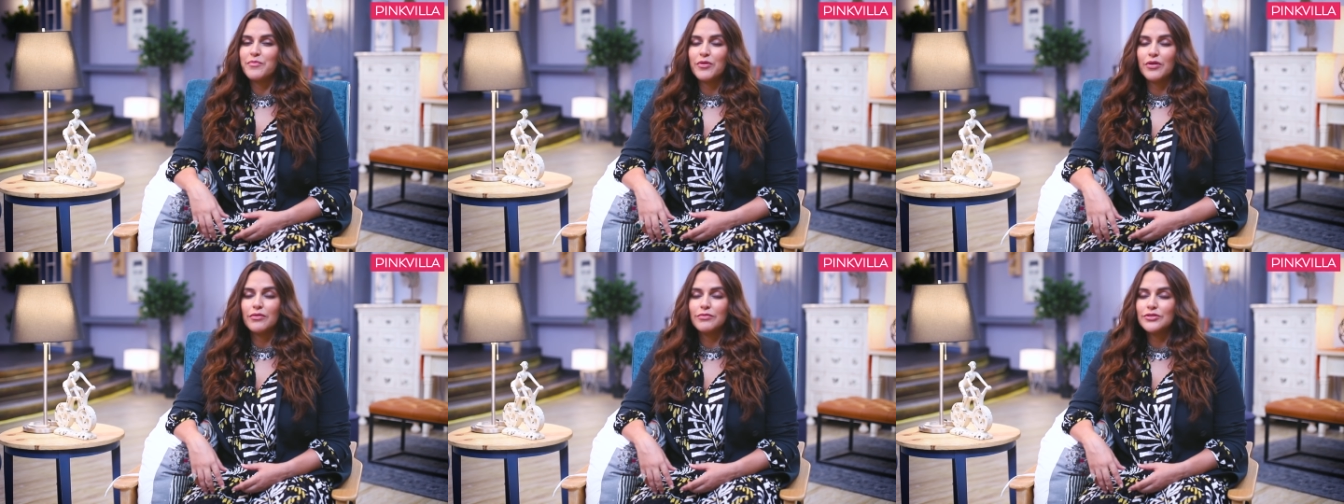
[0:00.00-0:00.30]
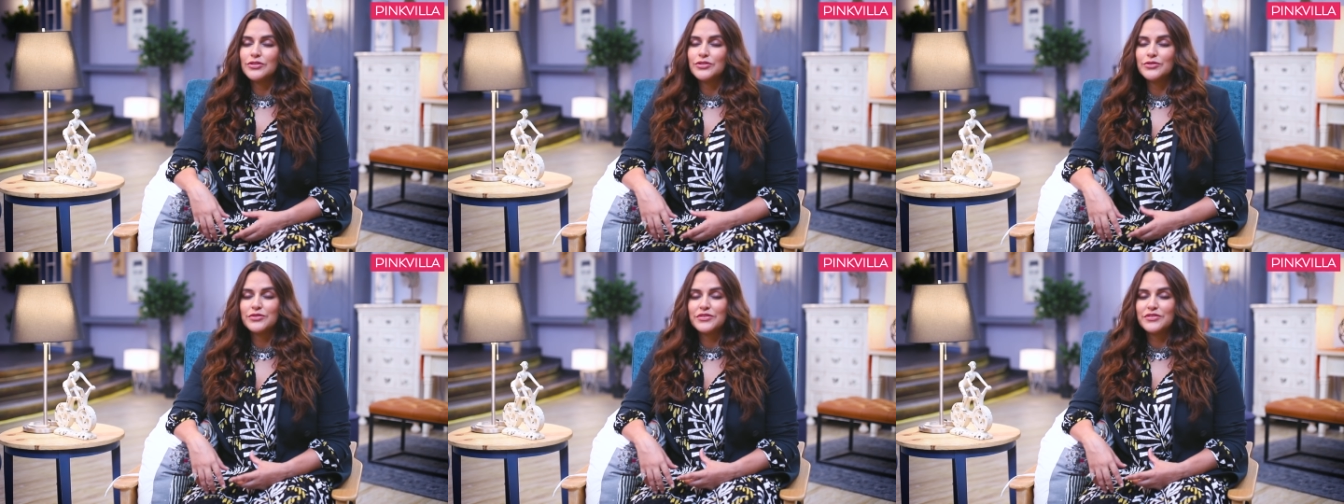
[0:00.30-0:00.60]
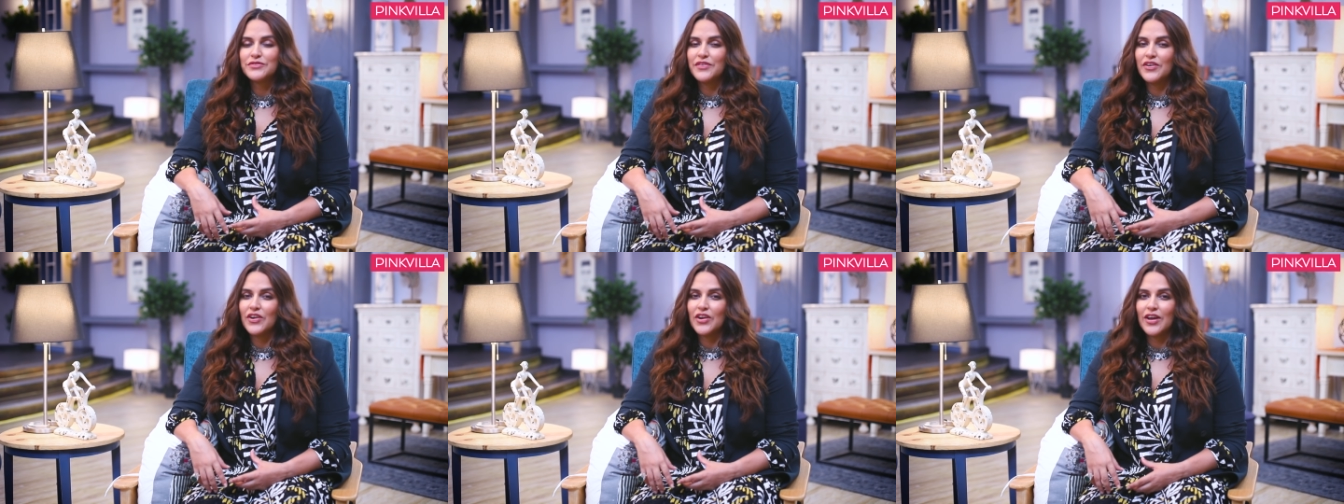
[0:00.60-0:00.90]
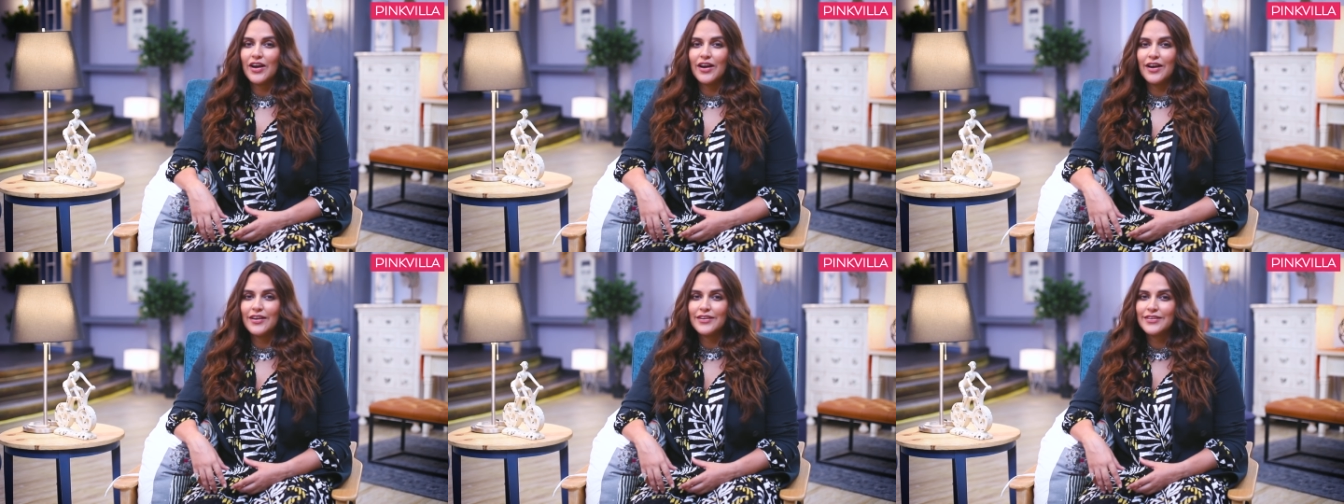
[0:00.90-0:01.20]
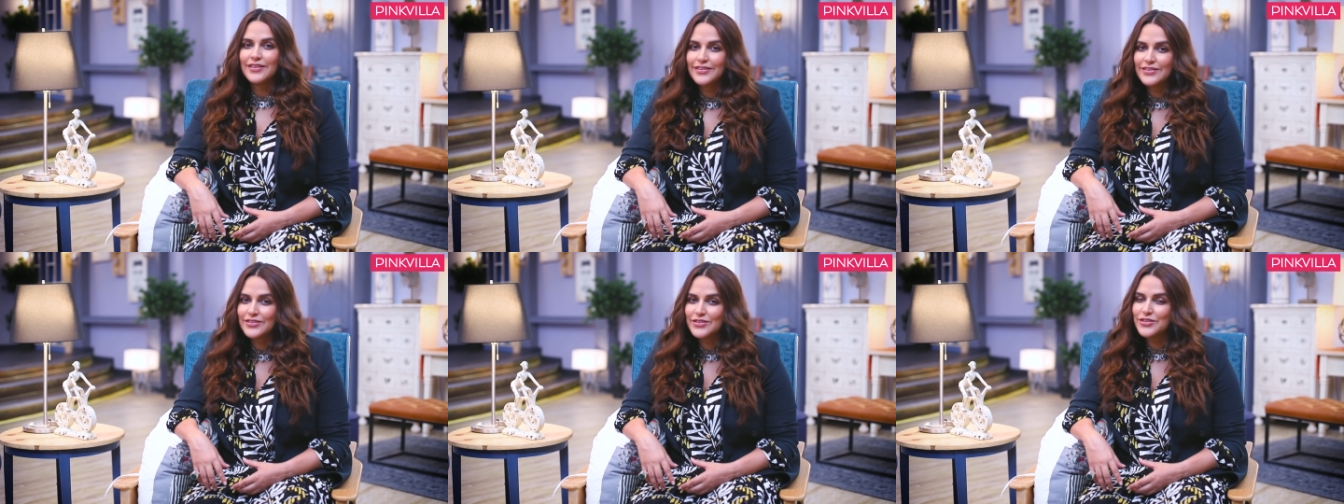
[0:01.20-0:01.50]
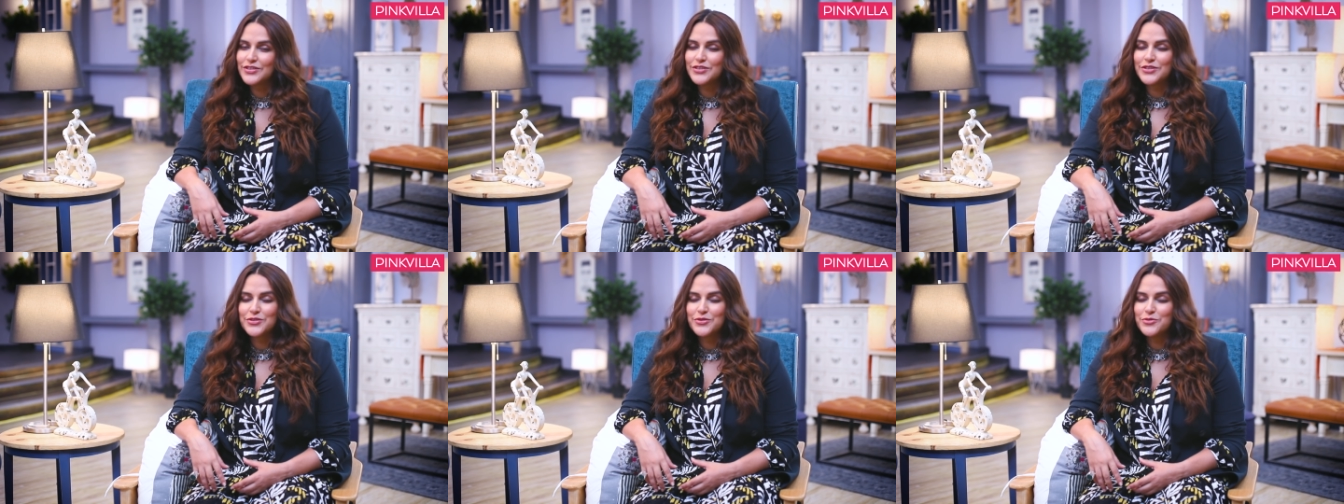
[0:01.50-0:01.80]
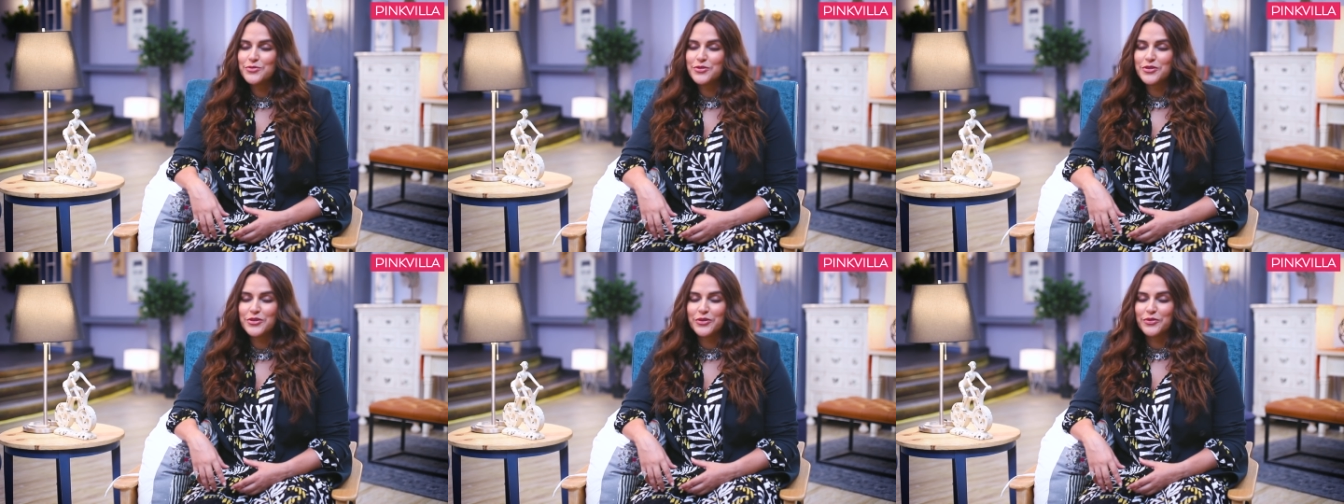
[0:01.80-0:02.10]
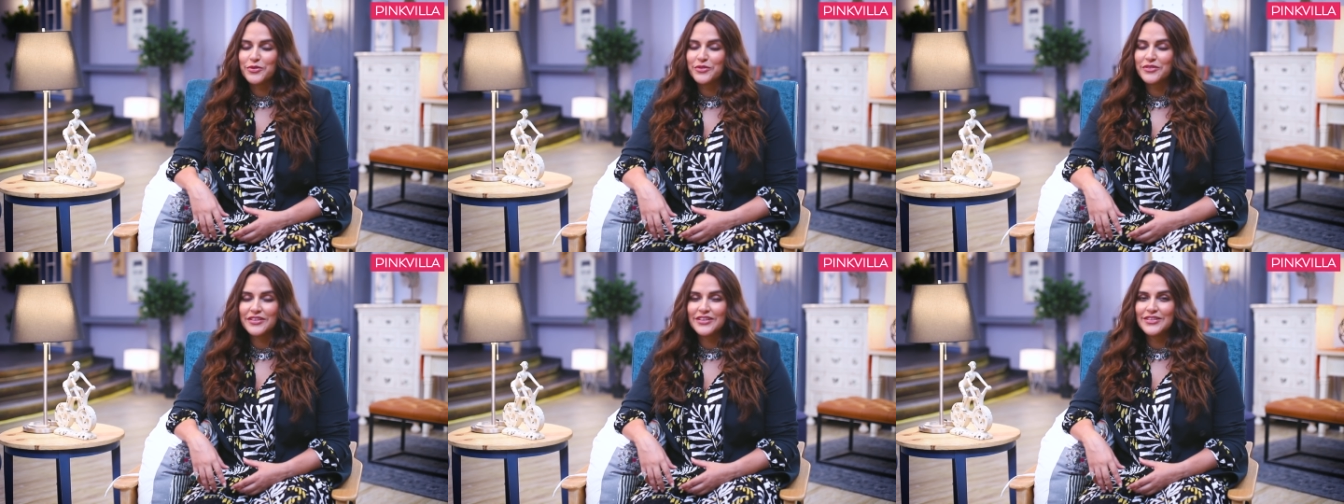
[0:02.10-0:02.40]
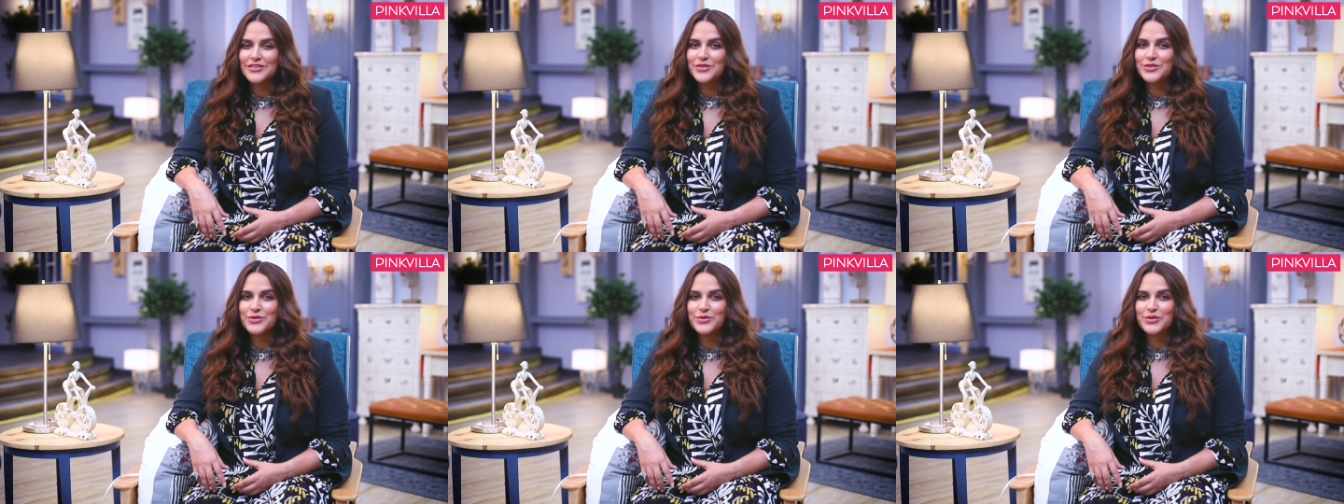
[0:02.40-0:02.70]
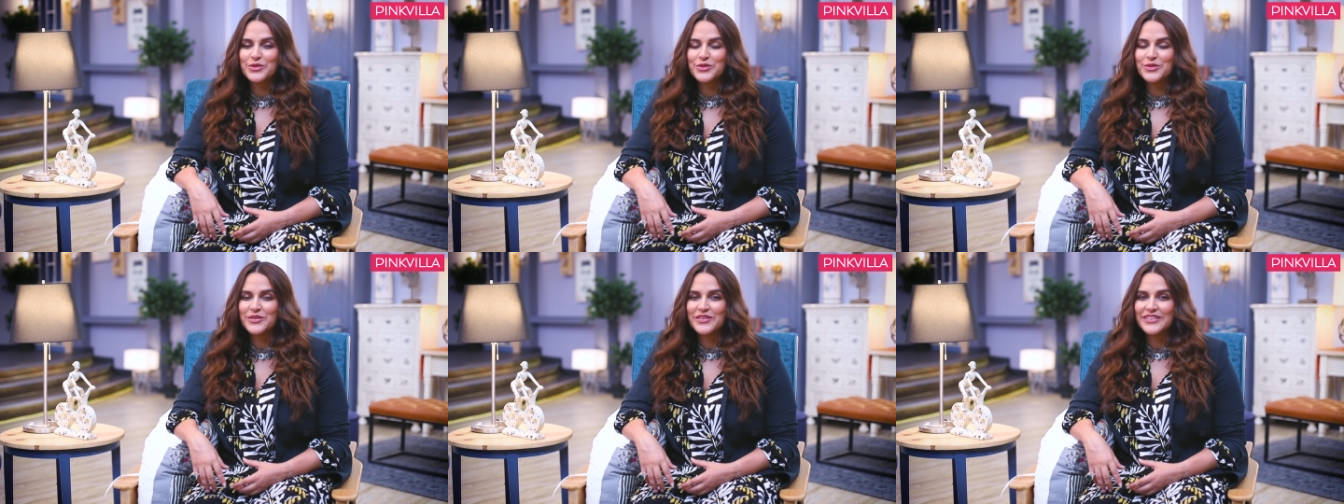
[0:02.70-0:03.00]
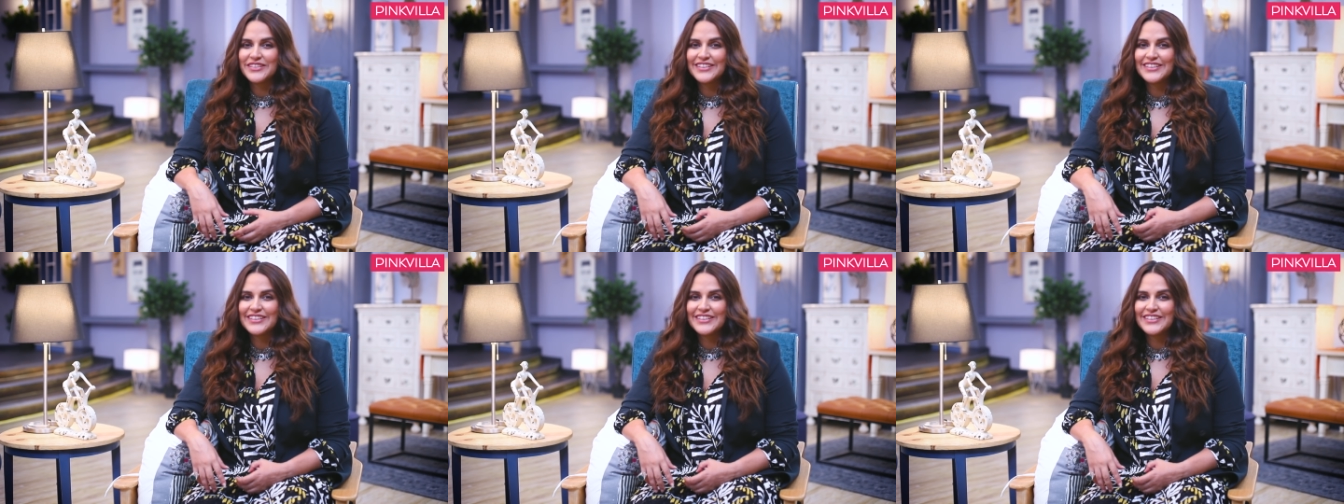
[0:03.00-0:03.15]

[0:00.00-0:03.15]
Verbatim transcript: promise you, it's very hard. It's just too cute. It's too cute.